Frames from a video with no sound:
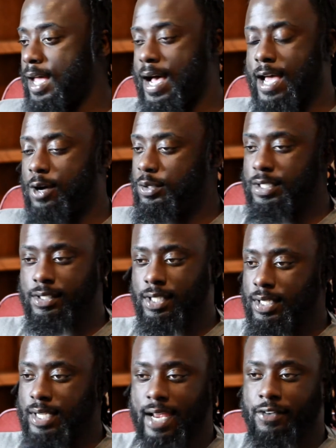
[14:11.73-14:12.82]
I only
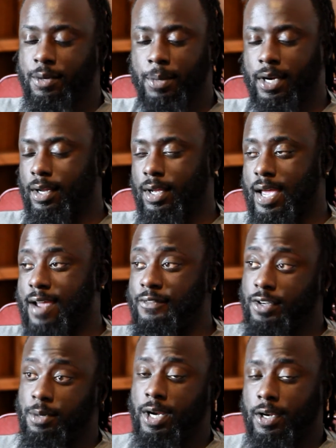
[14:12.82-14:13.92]
seen
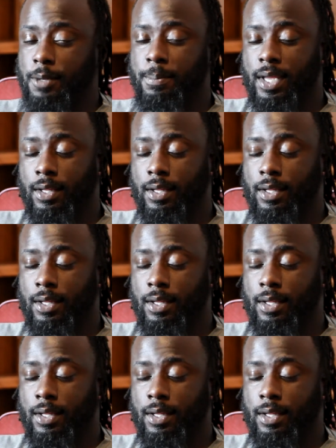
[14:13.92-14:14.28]
African-American